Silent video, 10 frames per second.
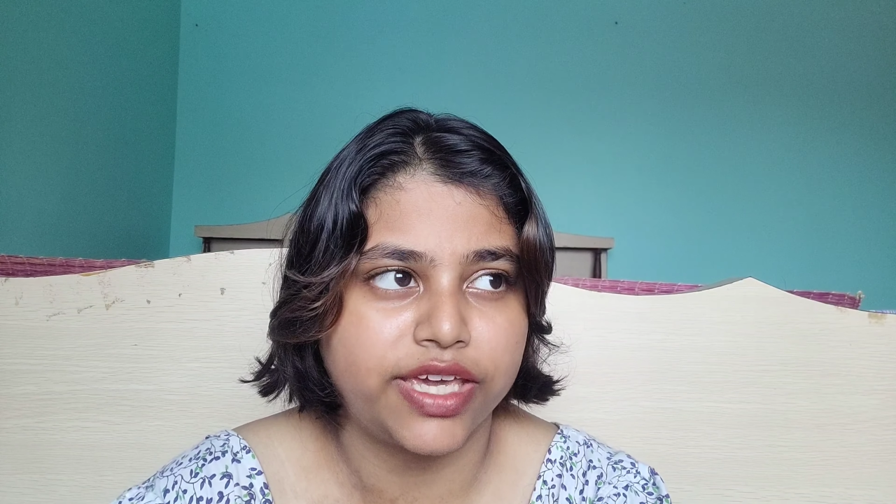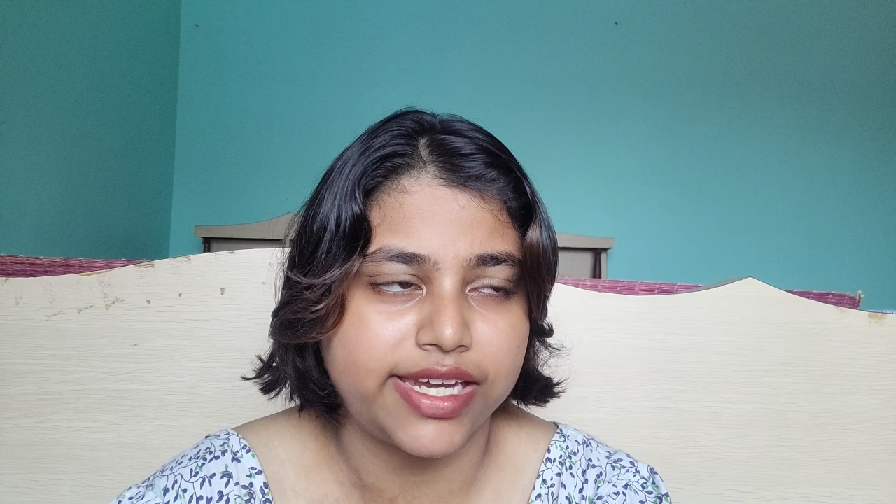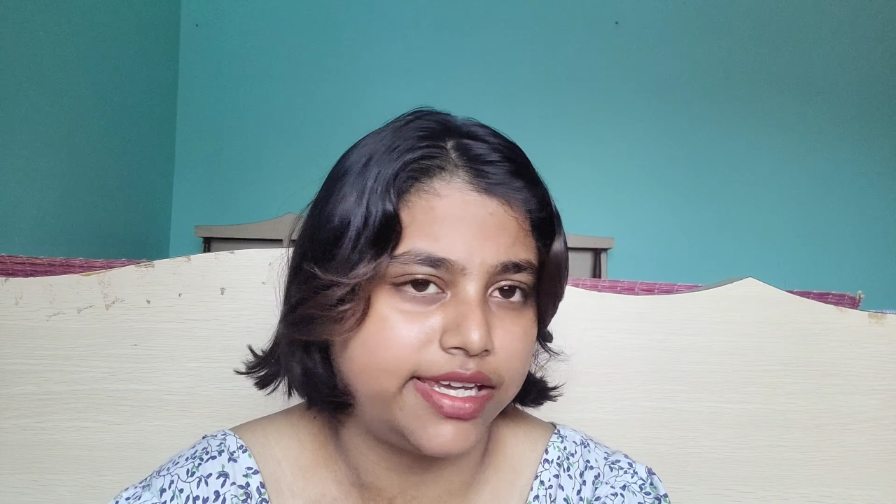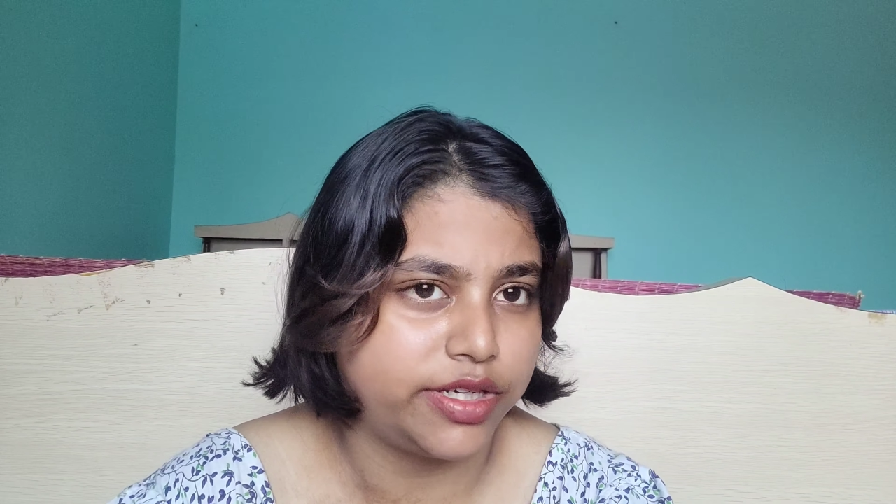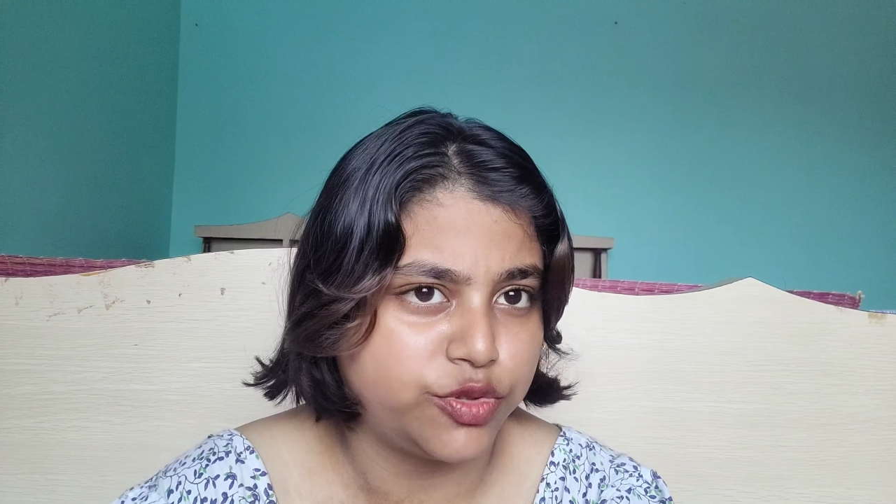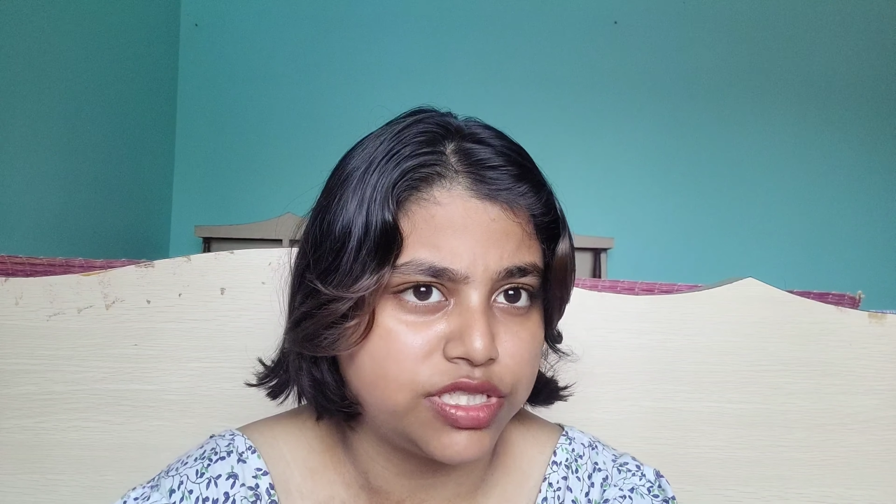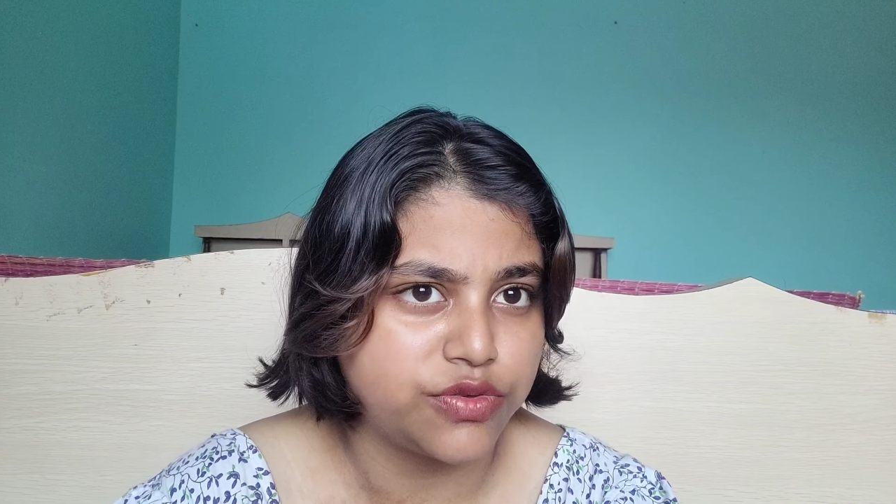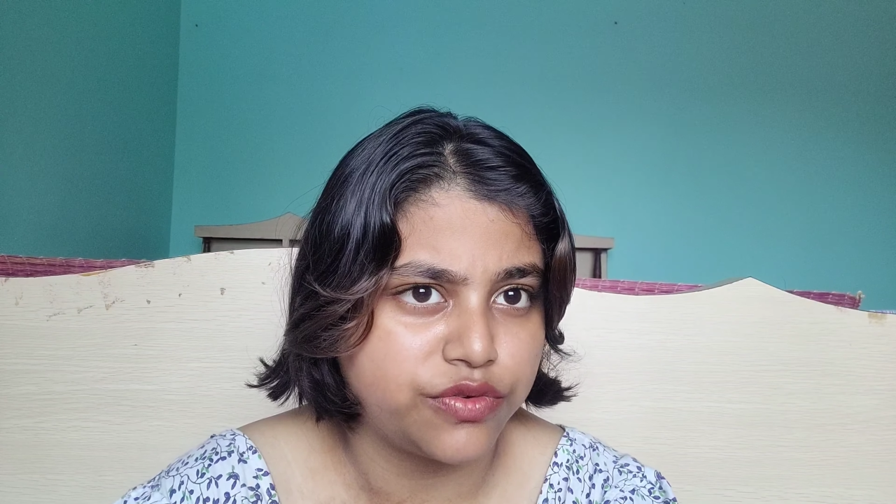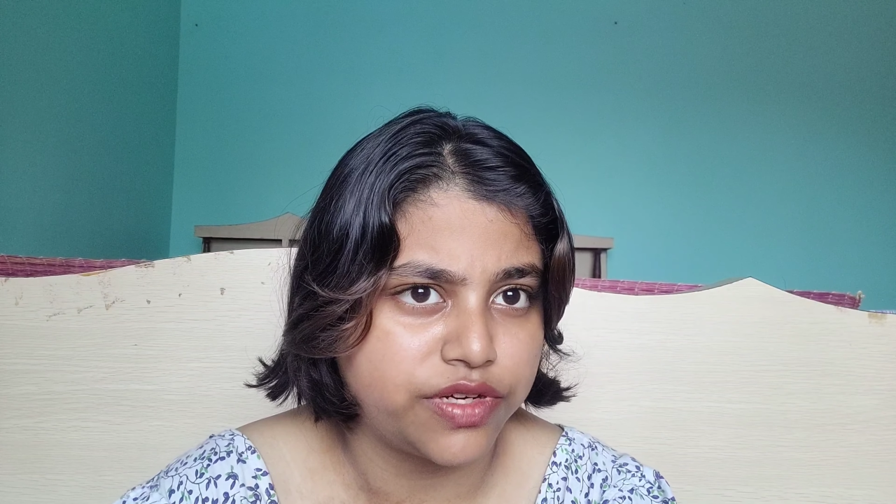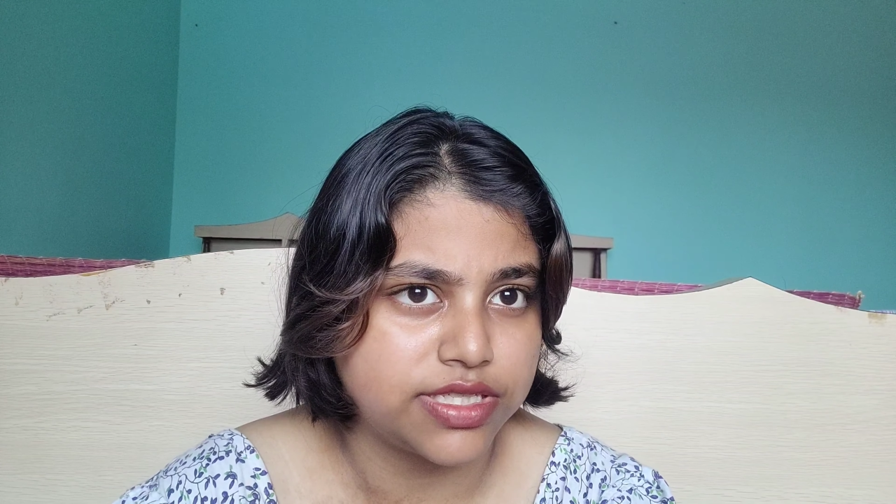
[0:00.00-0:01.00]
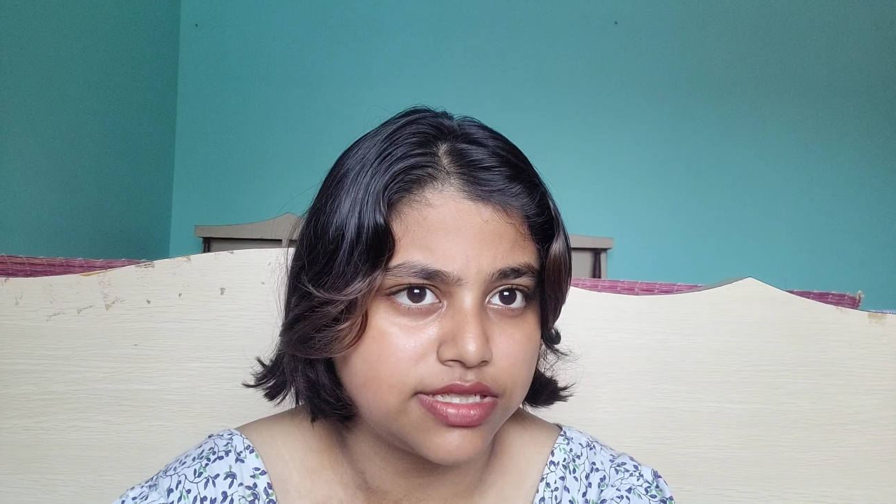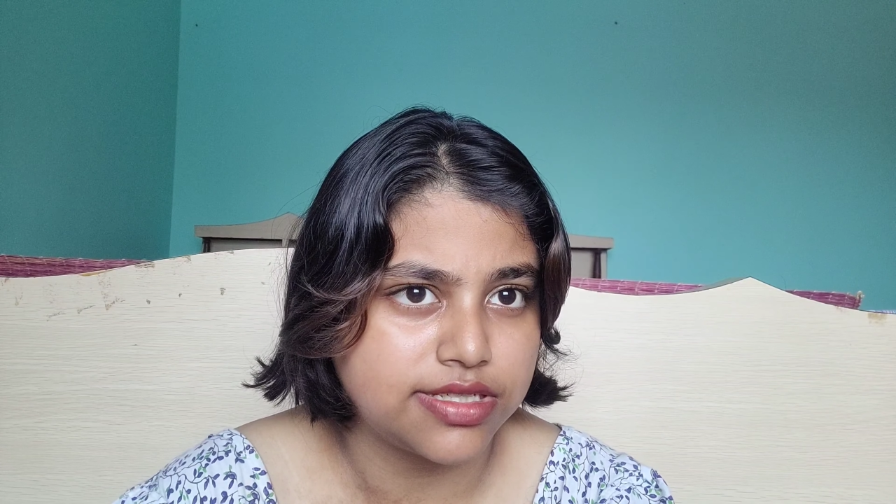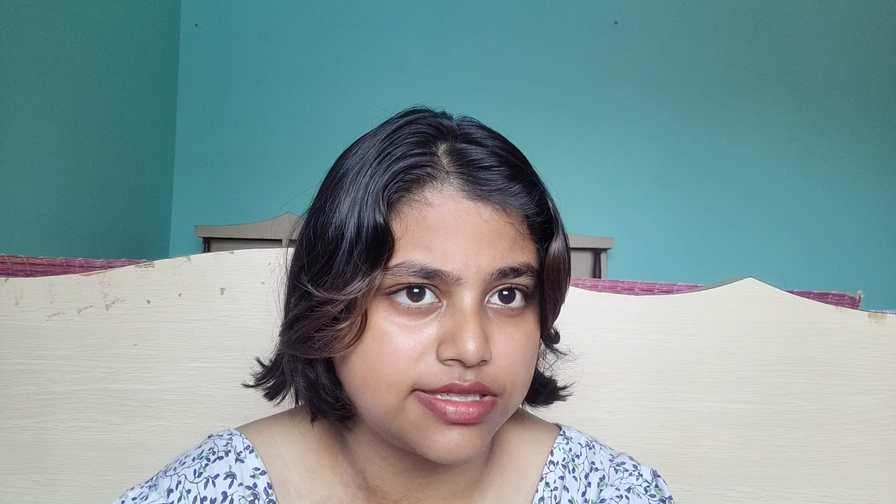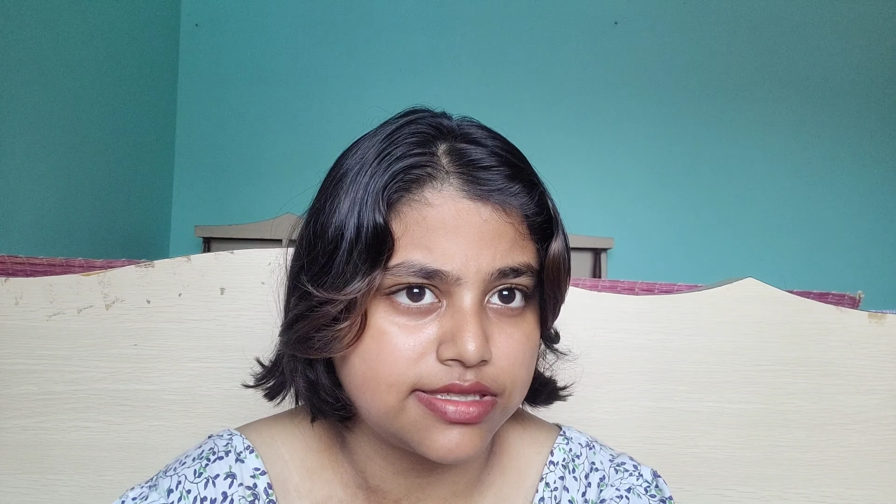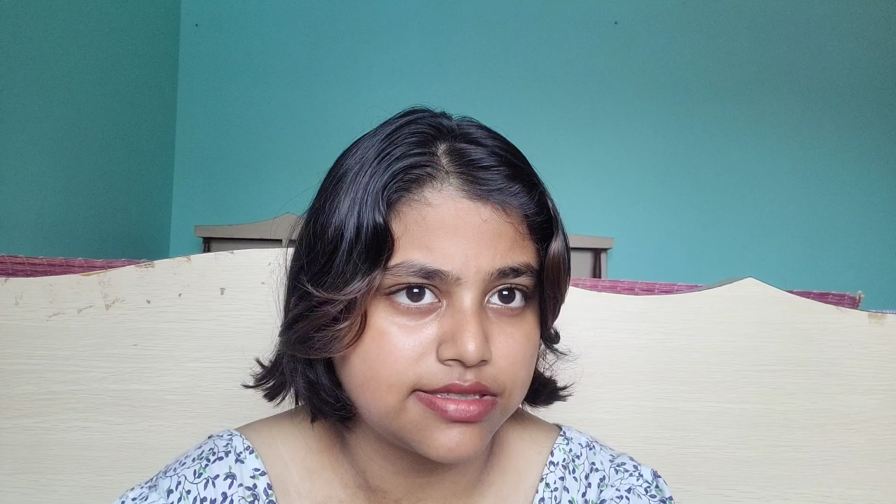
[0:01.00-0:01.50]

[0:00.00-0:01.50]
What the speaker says: getting into these universities?